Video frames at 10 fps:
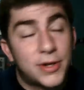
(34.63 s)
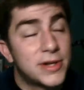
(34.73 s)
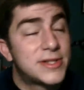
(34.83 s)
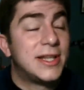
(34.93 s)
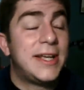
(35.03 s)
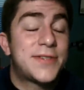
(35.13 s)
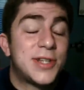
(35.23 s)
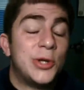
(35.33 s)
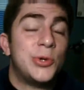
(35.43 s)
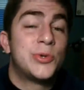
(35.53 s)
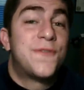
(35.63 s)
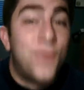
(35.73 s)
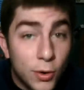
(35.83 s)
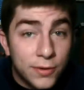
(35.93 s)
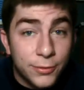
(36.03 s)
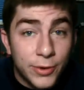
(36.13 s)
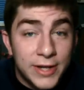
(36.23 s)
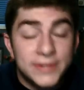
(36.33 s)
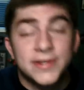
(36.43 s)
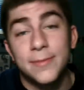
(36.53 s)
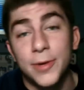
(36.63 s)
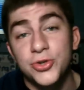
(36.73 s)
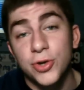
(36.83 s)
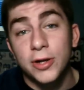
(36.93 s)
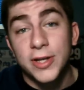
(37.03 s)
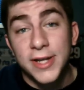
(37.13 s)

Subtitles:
Because the Leafs lose 4-3 to the Montreal